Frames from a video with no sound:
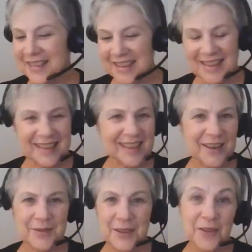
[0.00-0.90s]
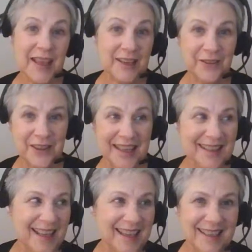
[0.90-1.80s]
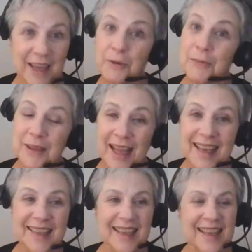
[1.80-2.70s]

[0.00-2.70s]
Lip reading: just I'm so thankful that they replied,